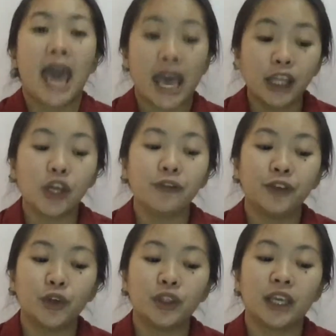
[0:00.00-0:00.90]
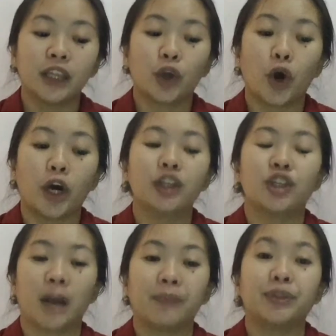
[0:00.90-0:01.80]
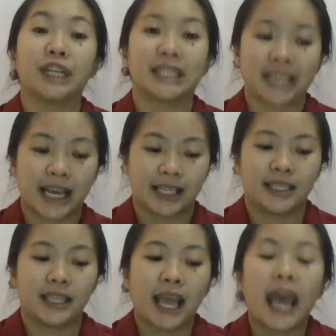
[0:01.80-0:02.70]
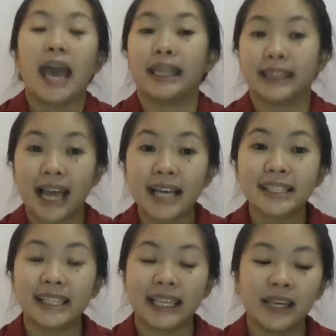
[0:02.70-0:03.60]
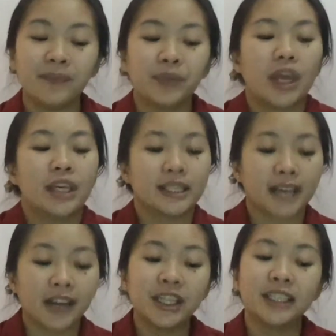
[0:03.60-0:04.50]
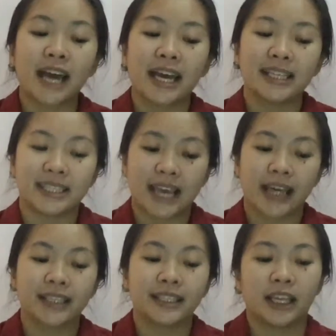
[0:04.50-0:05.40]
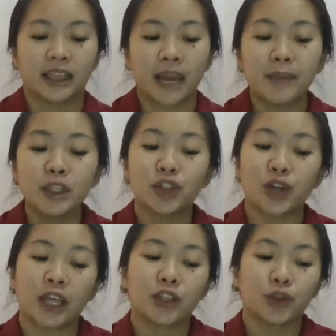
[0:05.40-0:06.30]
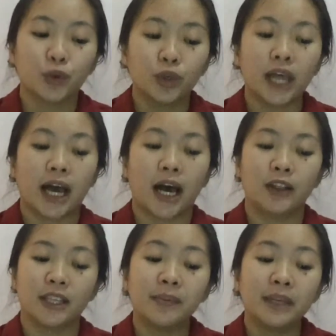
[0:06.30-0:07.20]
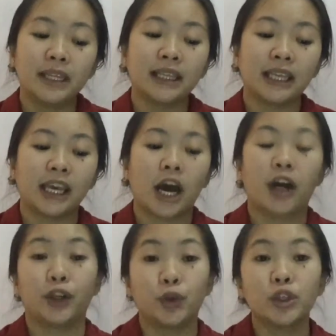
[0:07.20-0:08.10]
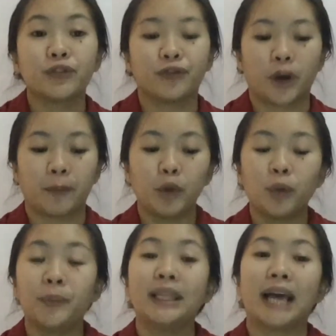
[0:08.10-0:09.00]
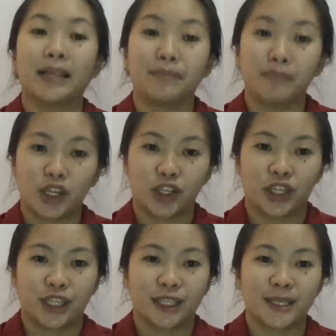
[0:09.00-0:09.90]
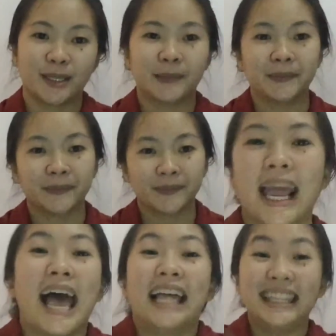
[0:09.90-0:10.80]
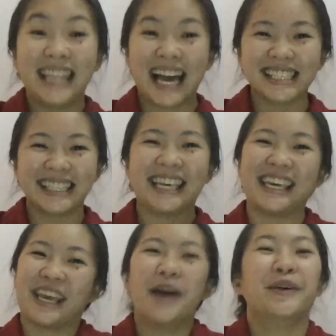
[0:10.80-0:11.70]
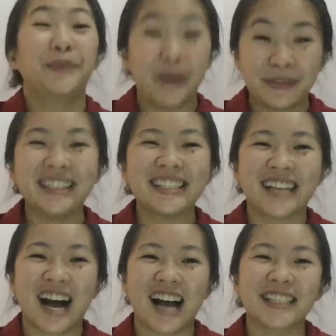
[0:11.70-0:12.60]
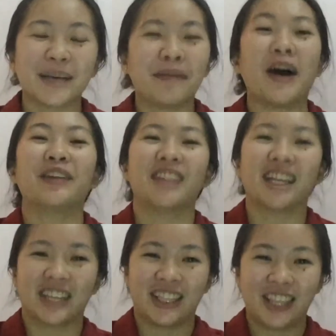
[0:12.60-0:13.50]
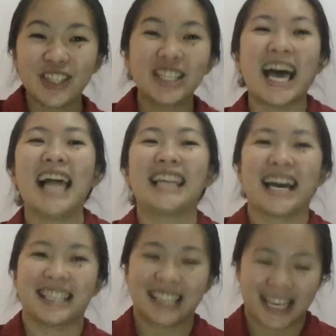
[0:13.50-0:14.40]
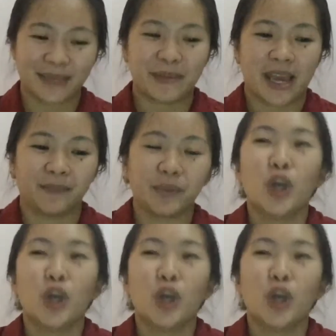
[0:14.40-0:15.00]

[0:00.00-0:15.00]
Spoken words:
end of unit or chapter test, and lastly, standardized tests that demonstrate school accountability are used for pupil admissions. Lastly, we will discuss about the traditional assessment.